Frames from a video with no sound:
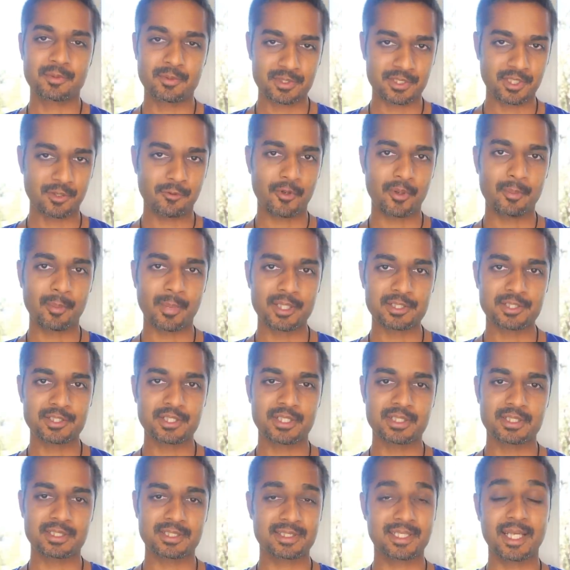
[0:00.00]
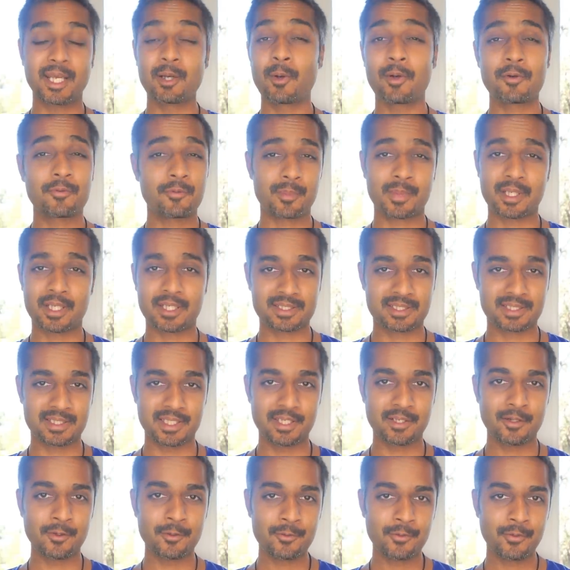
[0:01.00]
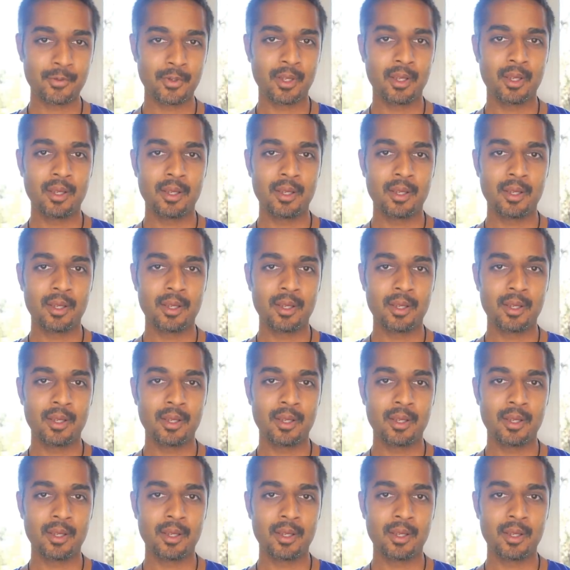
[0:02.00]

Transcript: which I already mentioned, is stay away from the casino.